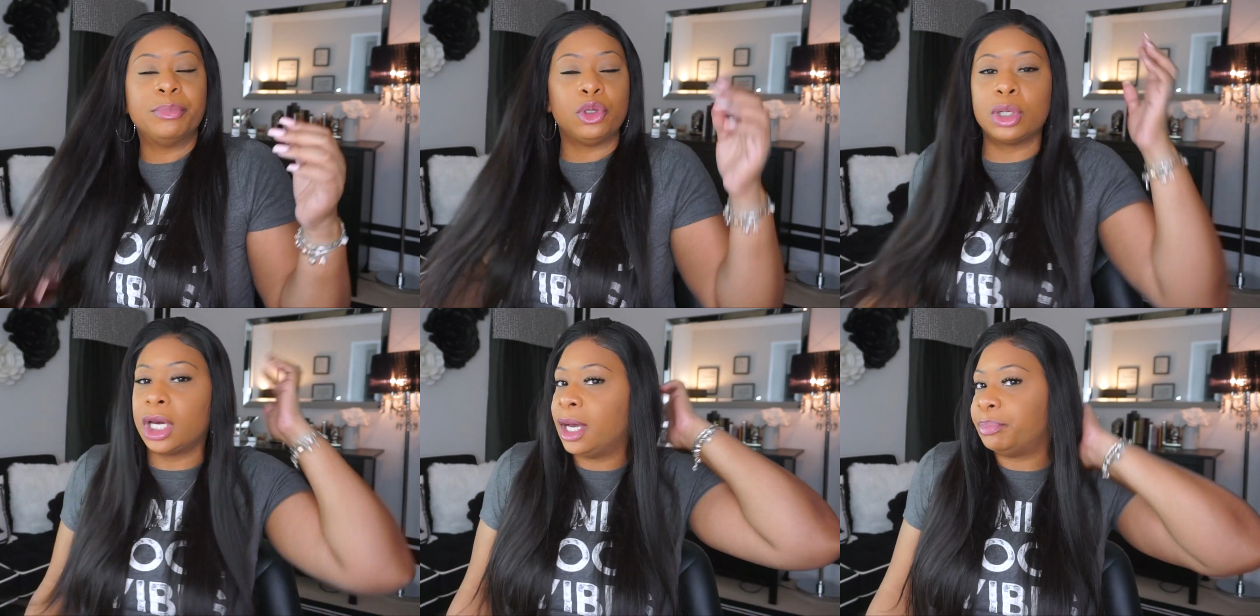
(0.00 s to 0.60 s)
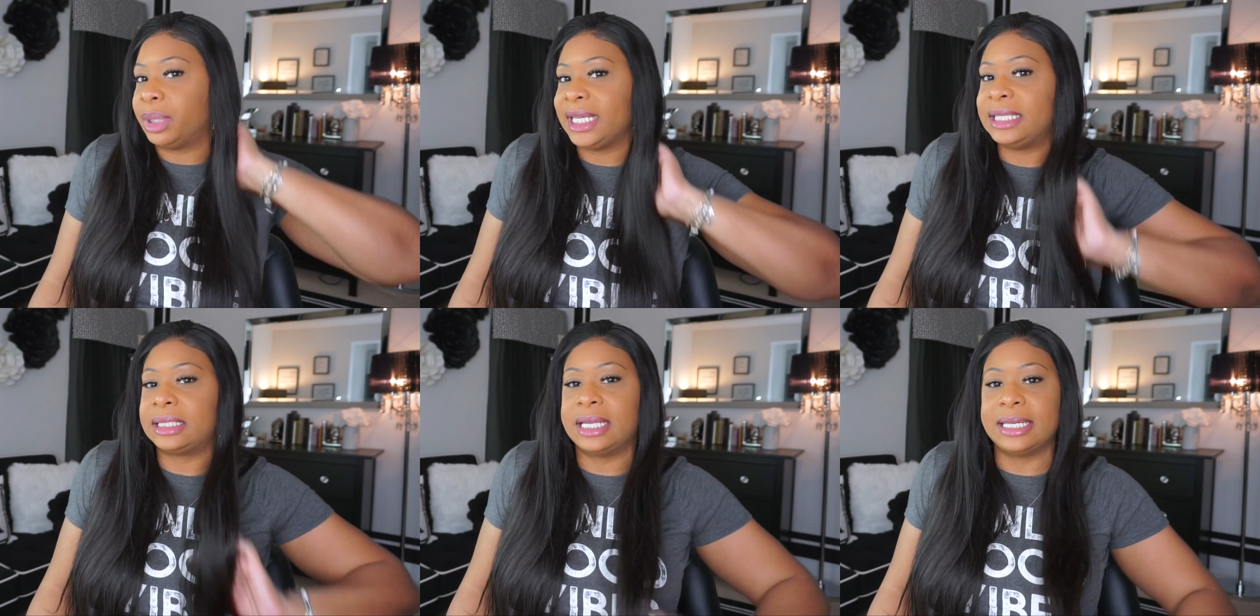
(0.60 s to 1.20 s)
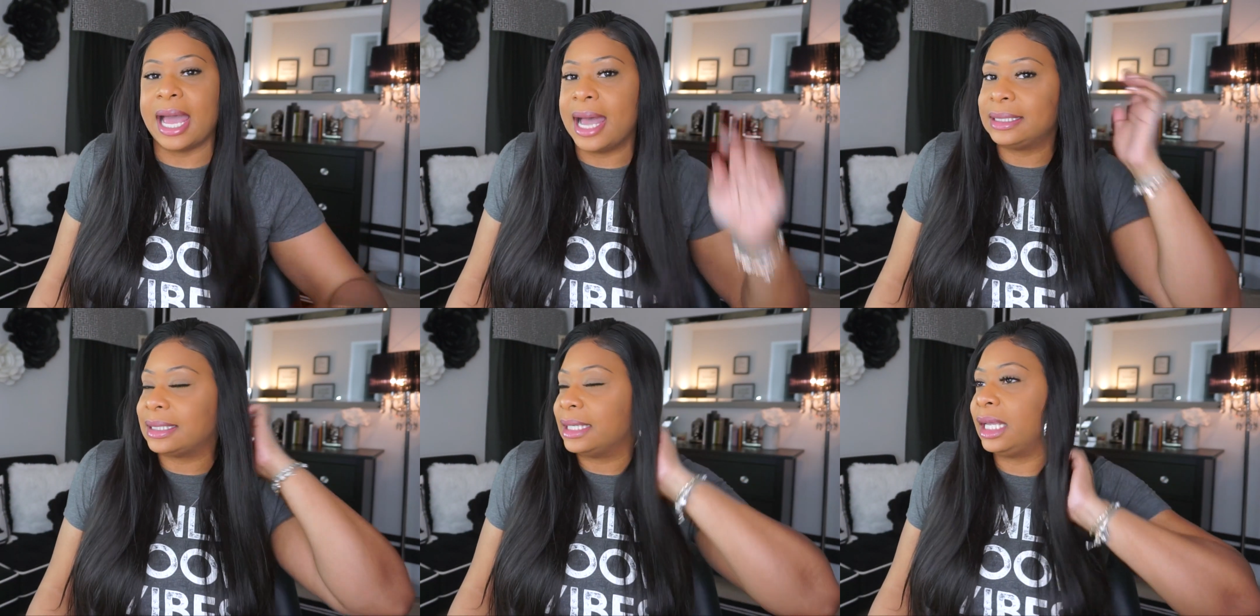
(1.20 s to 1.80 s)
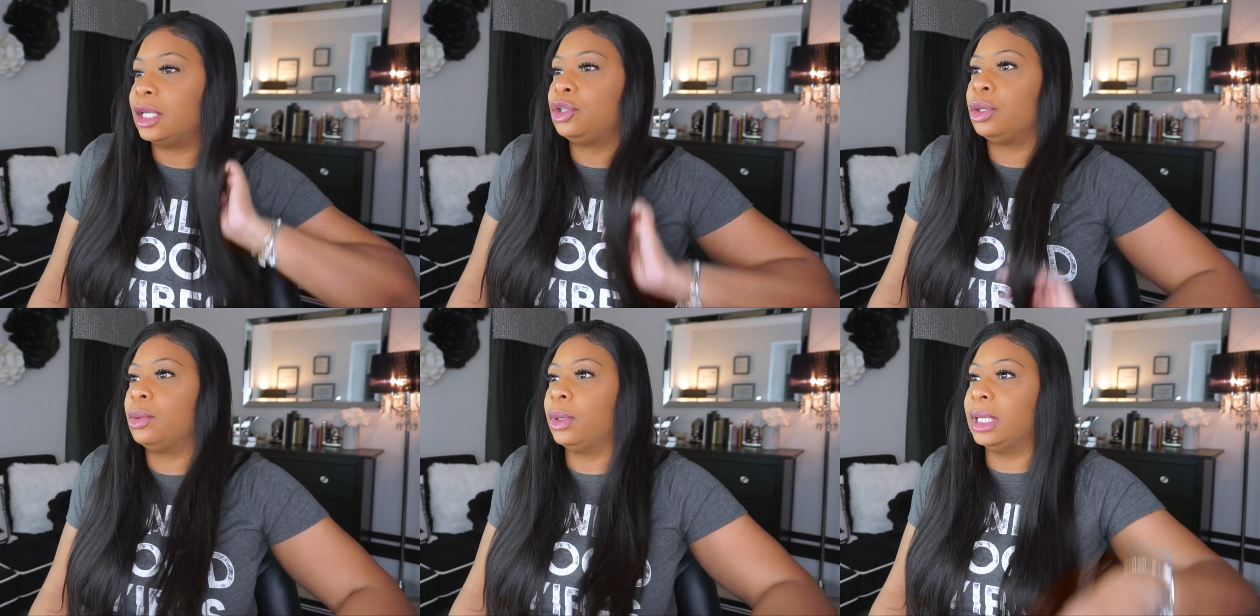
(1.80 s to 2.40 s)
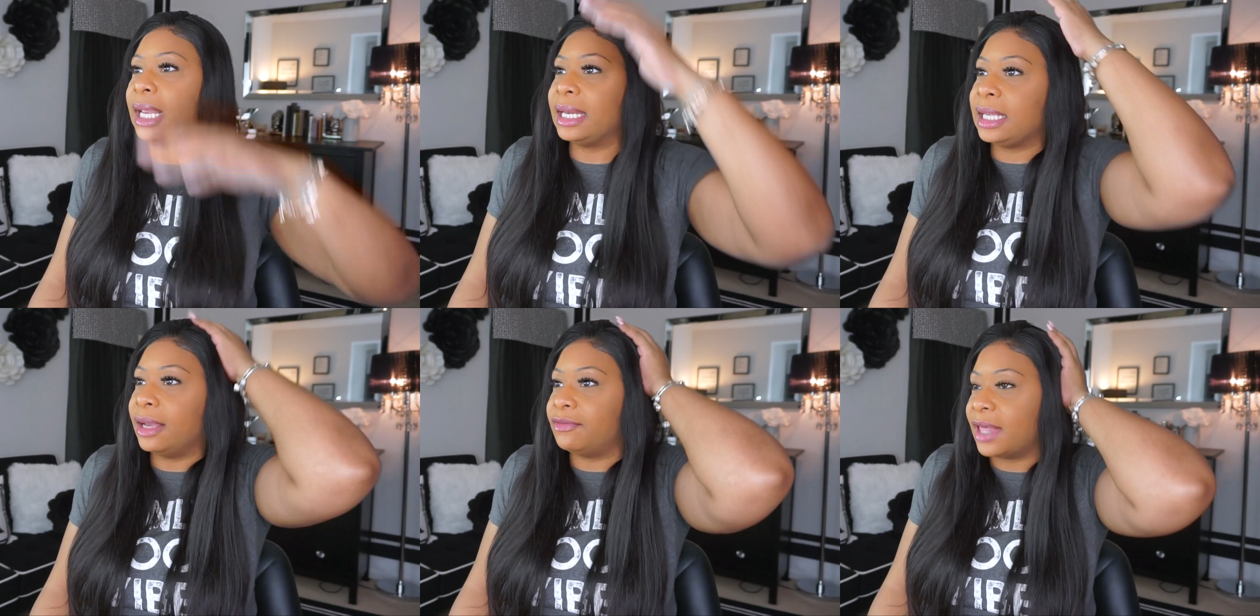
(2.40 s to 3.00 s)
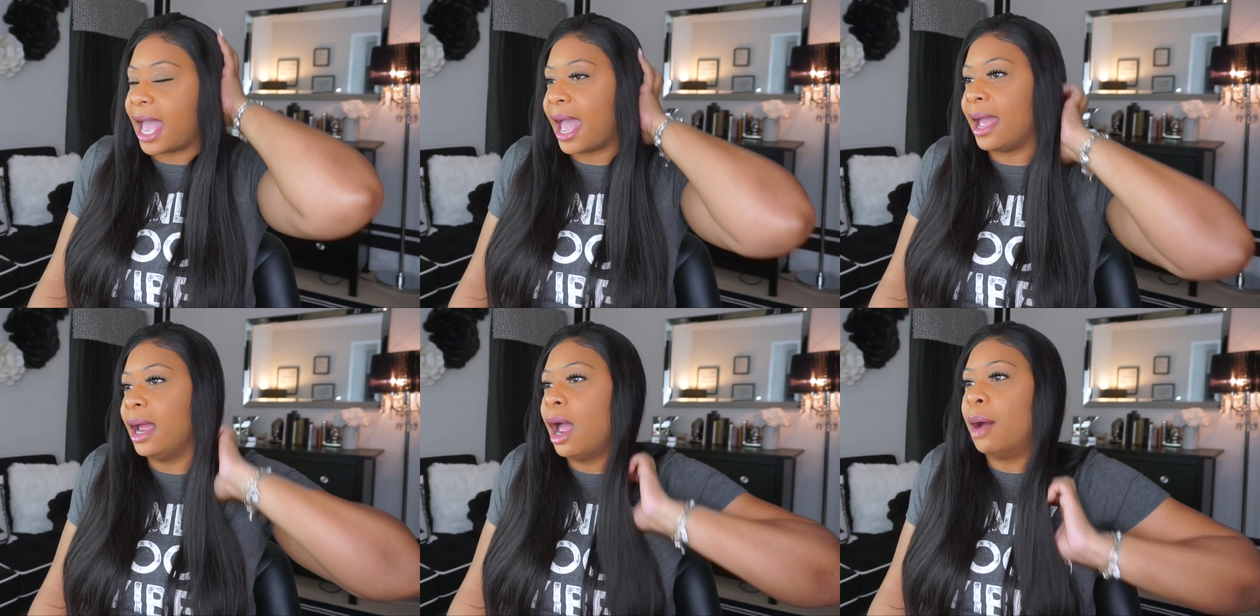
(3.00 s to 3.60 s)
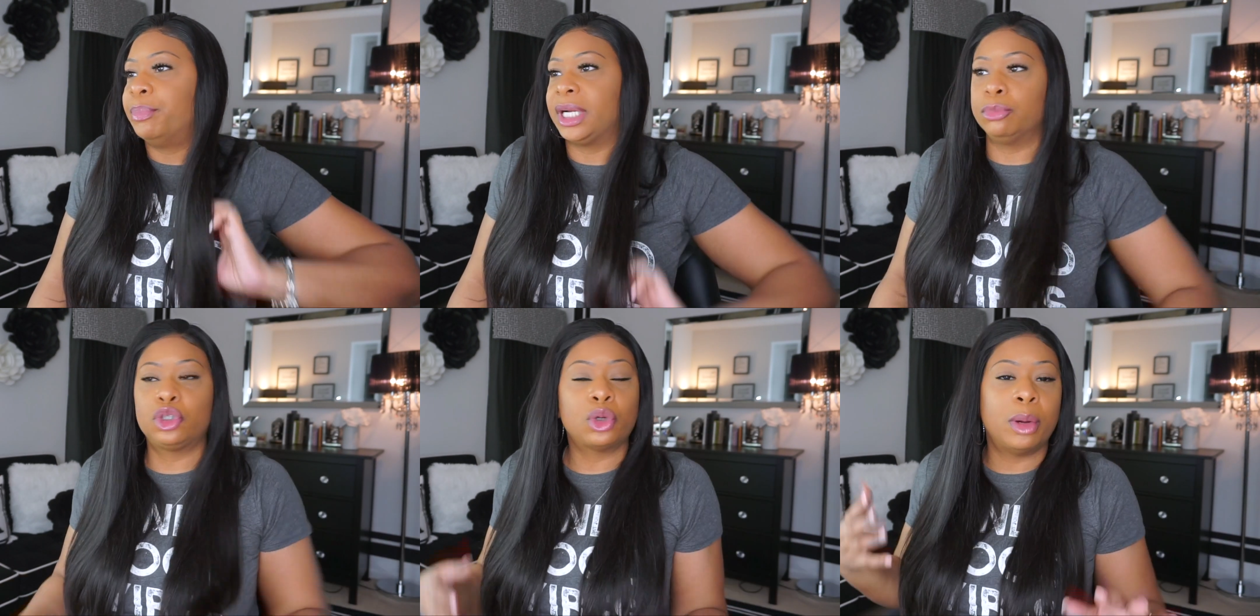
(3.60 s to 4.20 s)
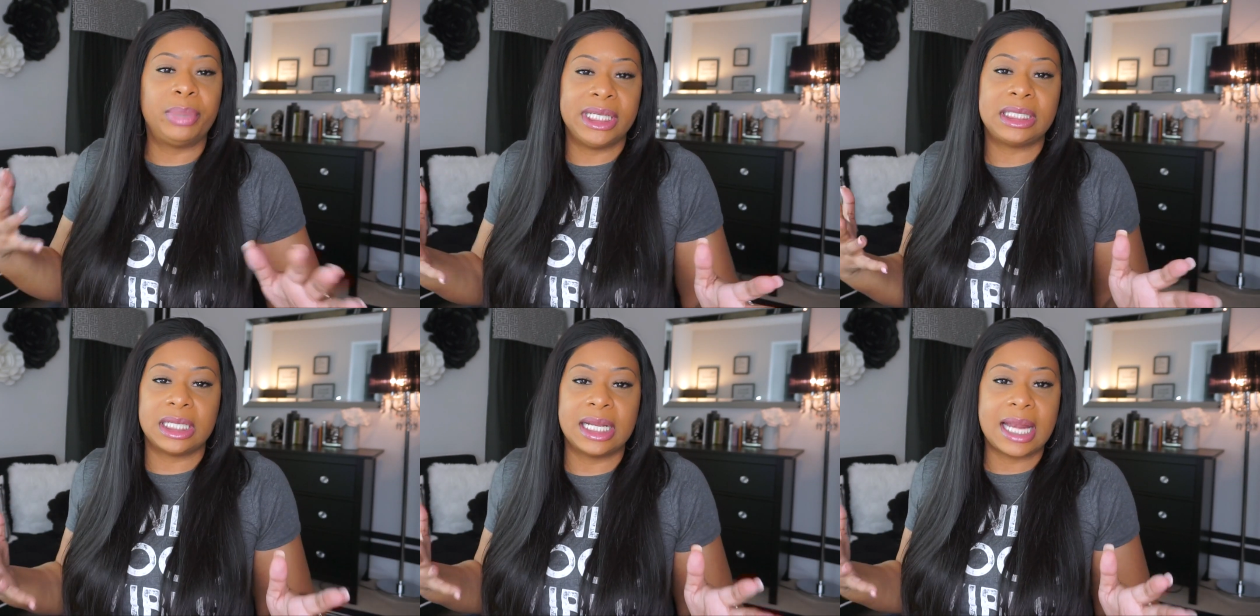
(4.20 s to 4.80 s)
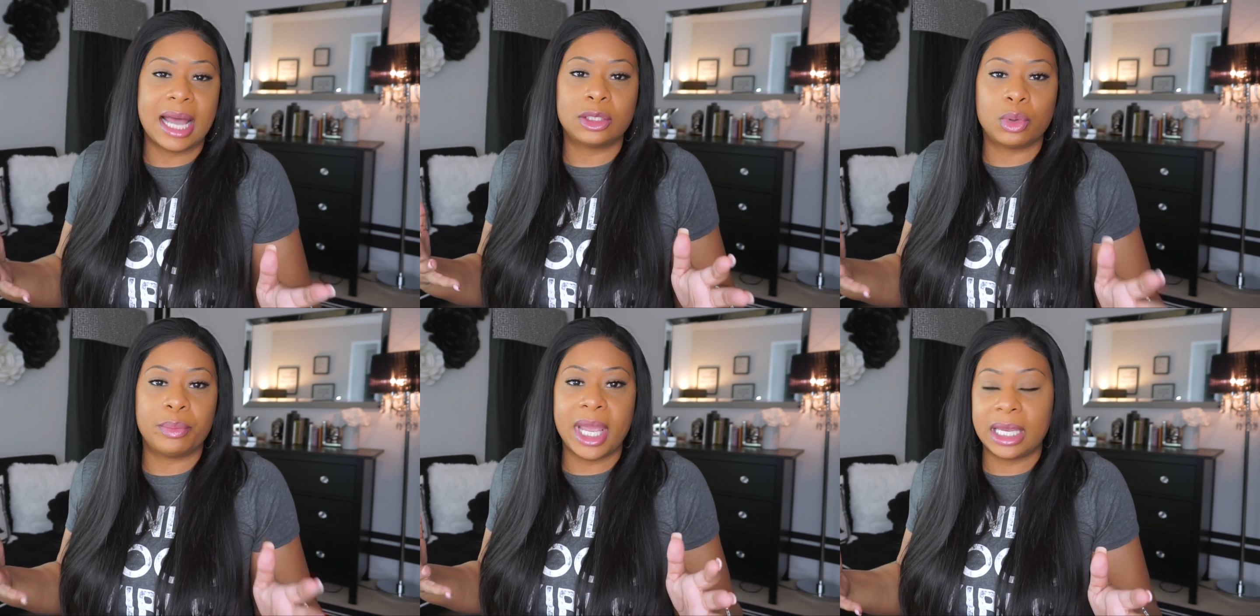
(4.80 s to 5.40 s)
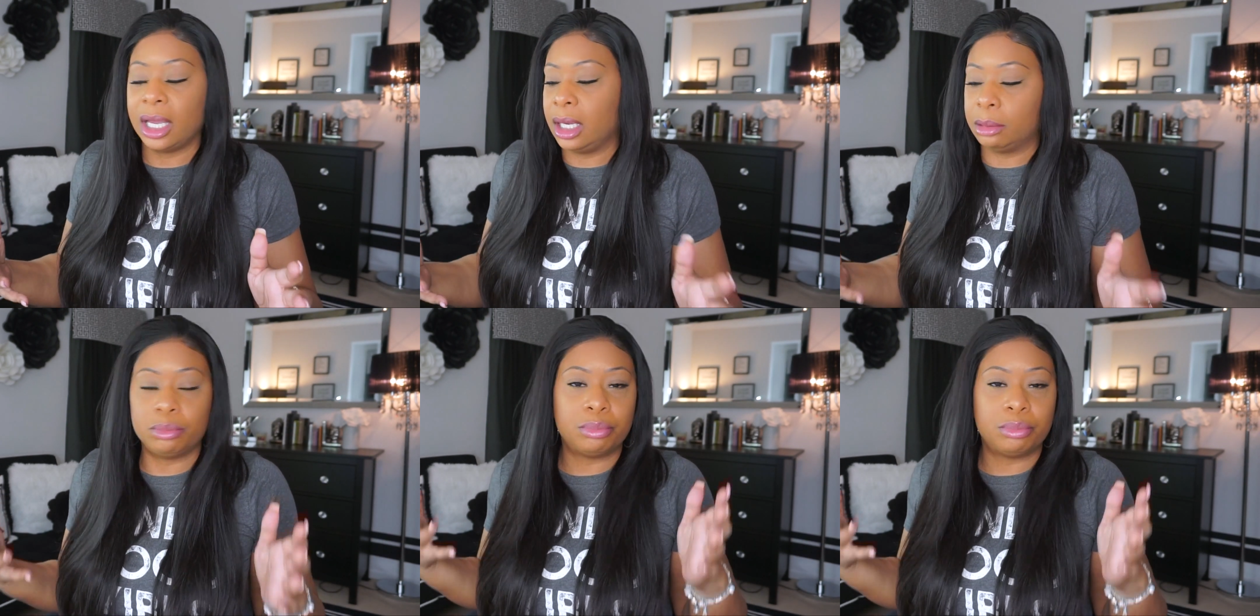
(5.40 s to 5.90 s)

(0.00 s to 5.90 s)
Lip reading: You could bleach the knots. I didn't do any of that, but I'm sure bleaching the knots will make it,